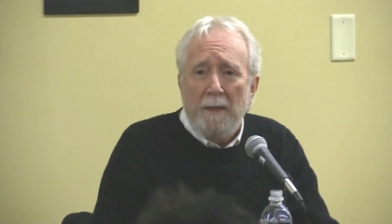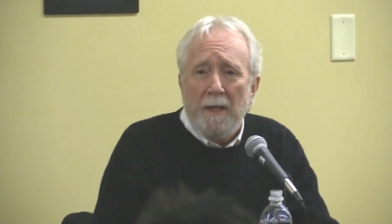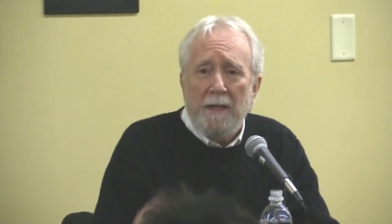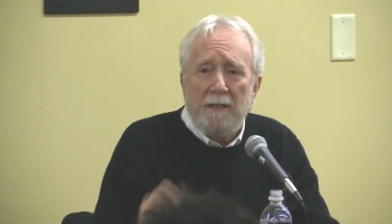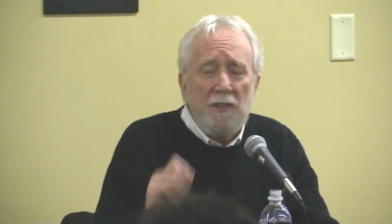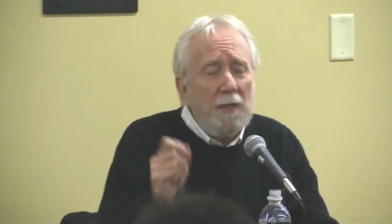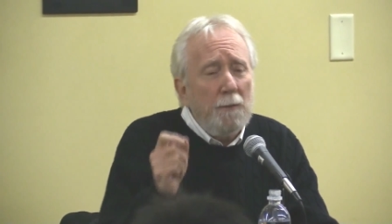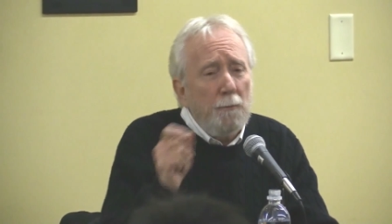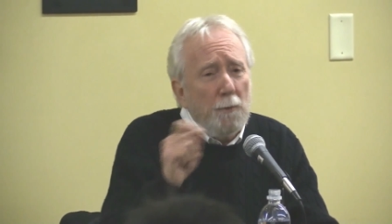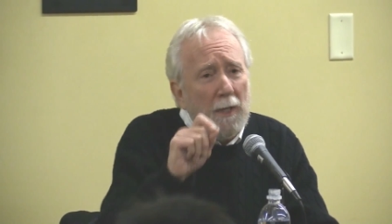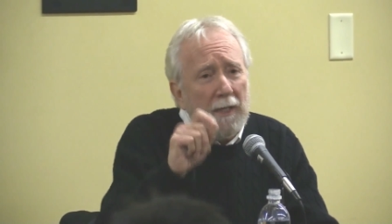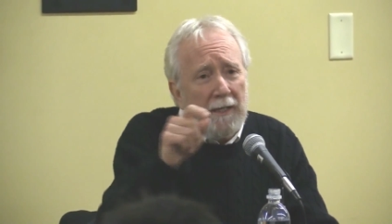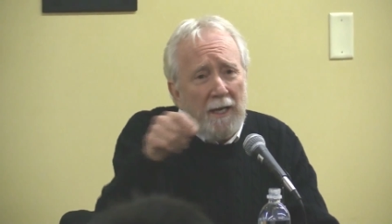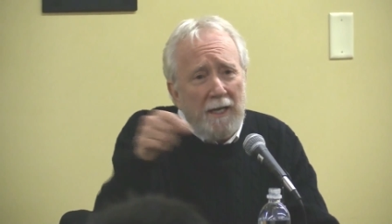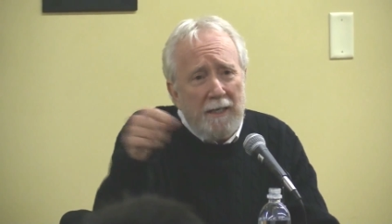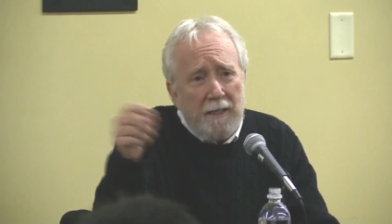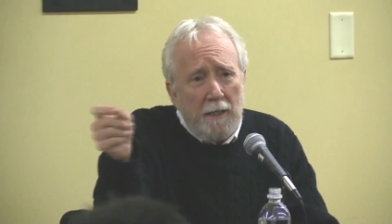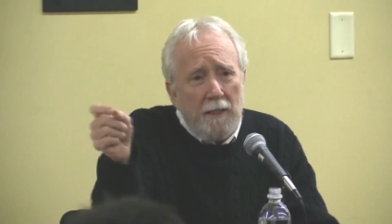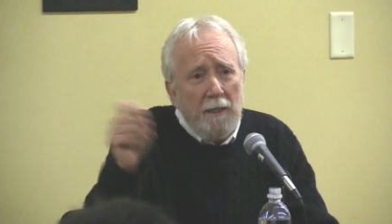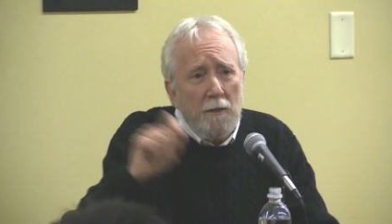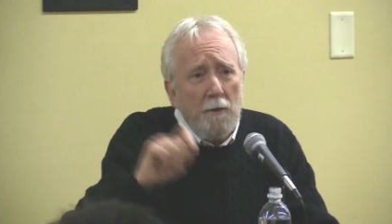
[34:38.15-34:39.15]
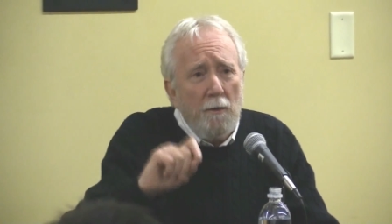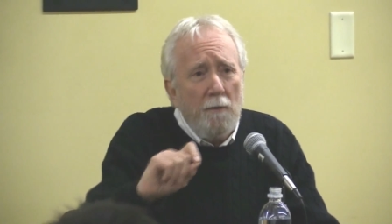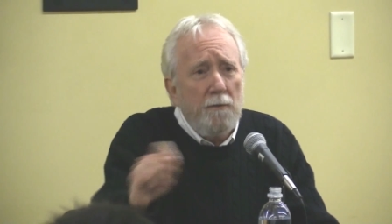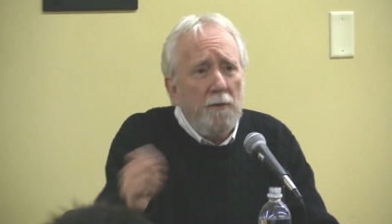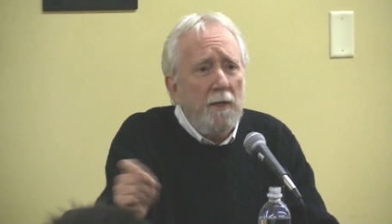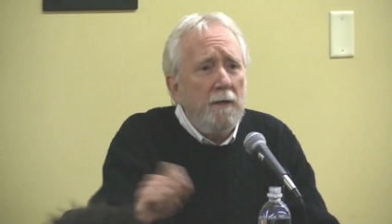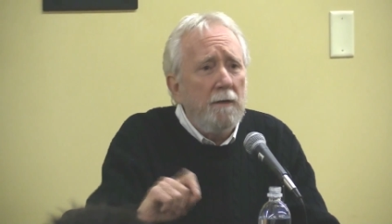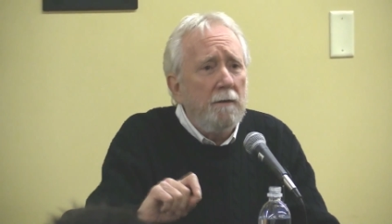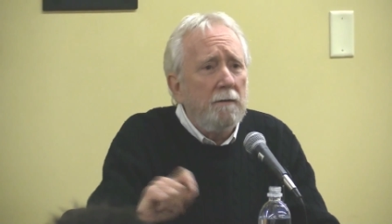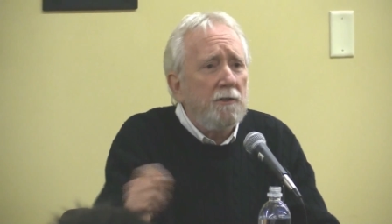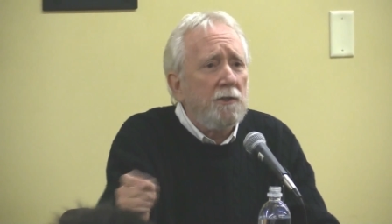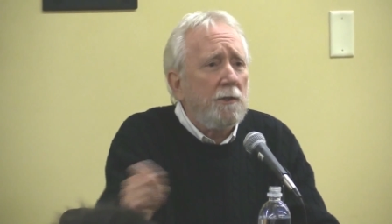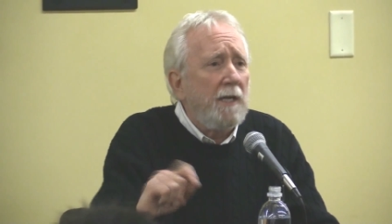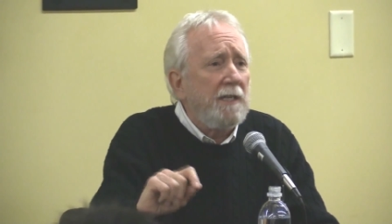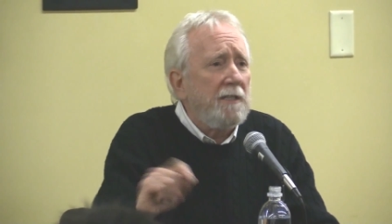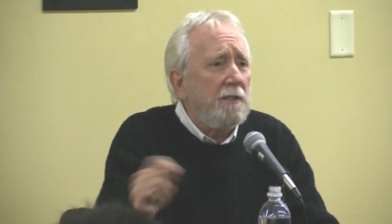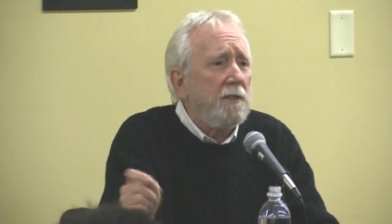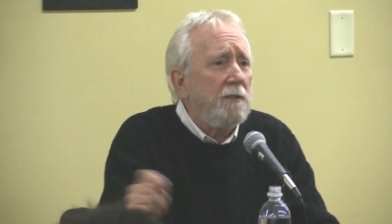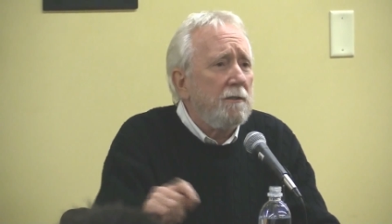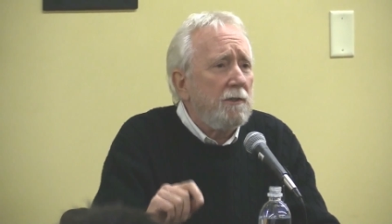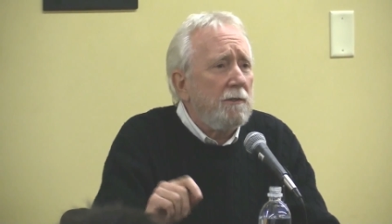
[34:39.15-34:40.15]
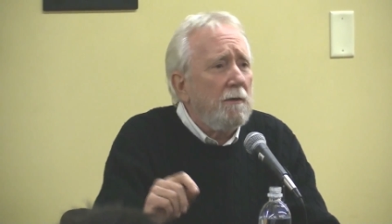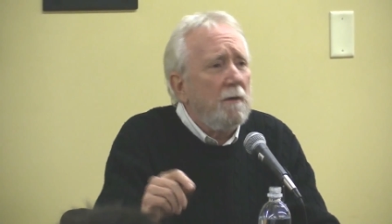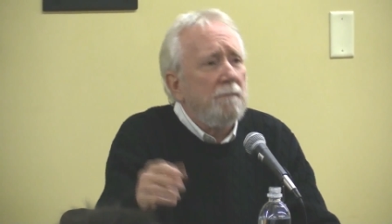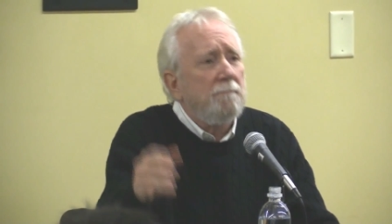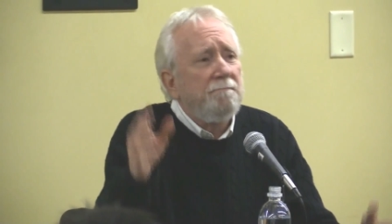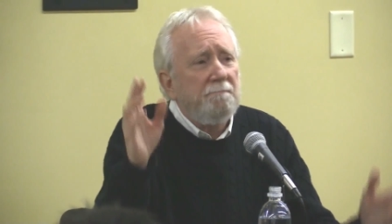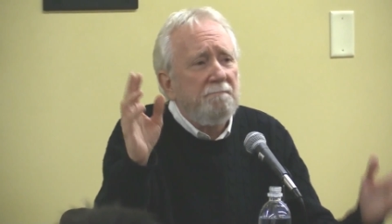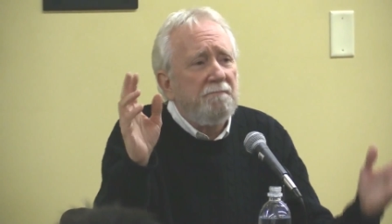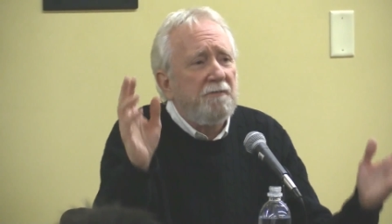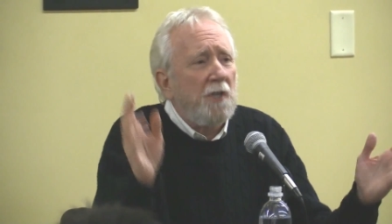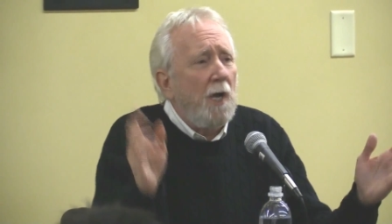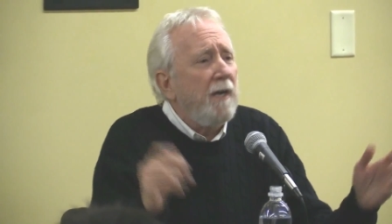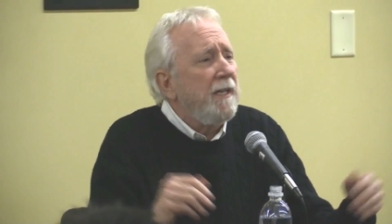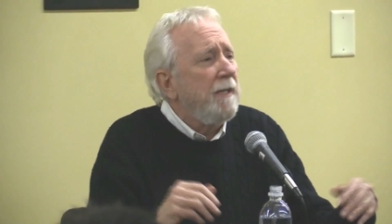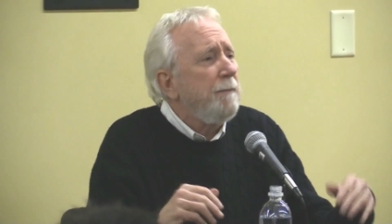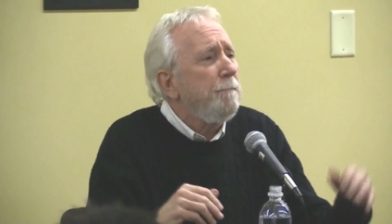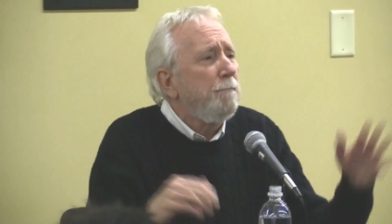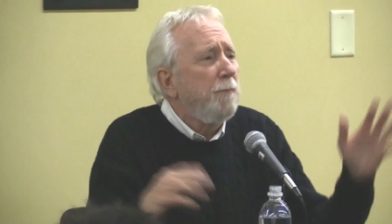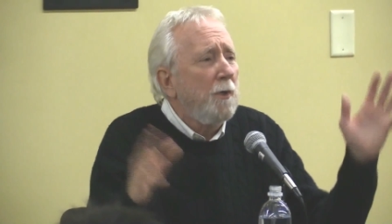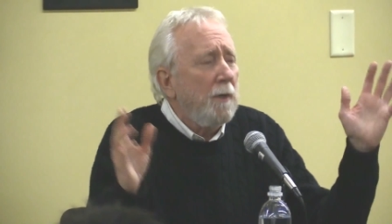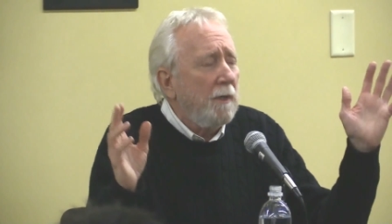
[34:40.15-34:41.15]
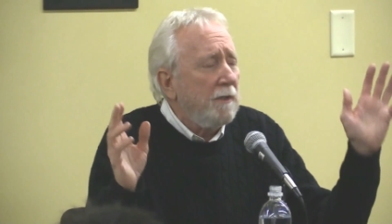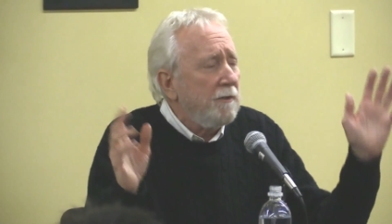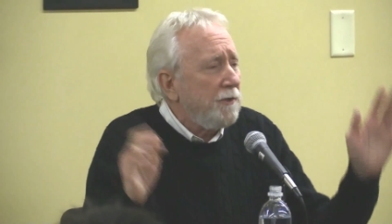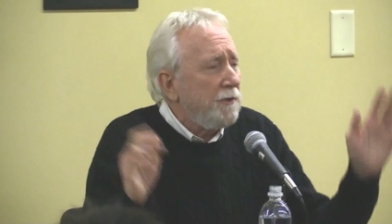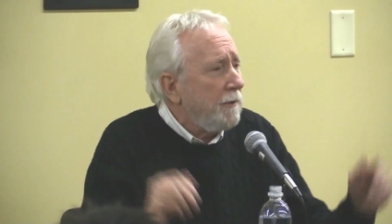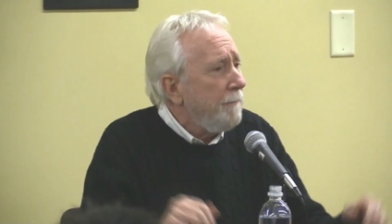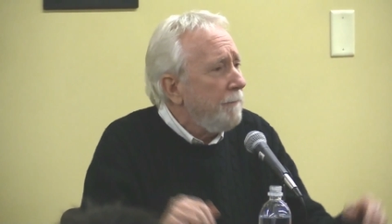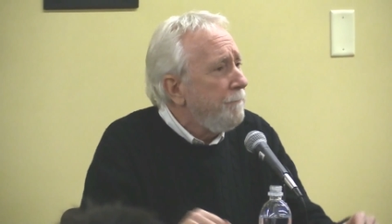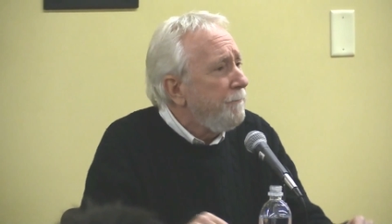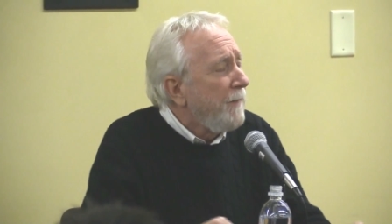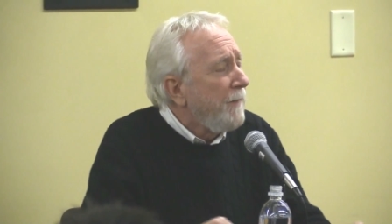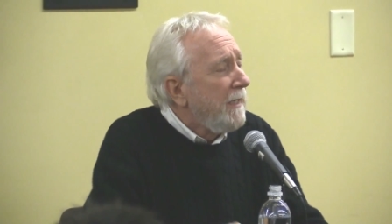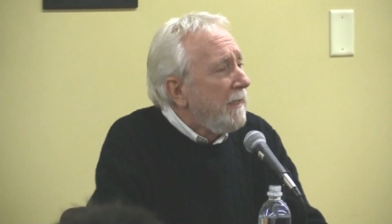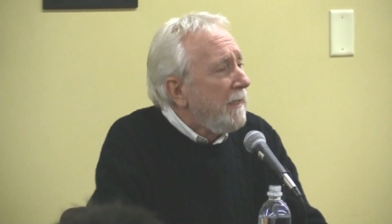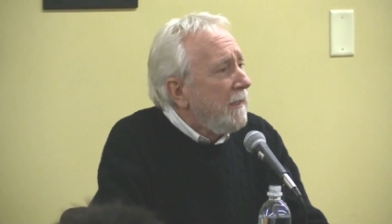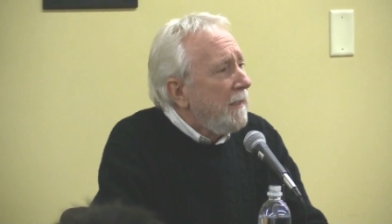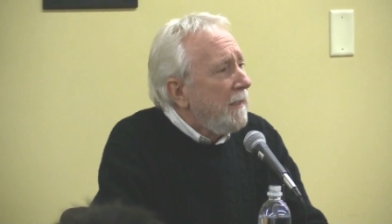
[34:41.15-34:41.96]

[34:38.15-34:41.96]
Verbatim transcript: I said, well, I got to get over there and start, start signing books and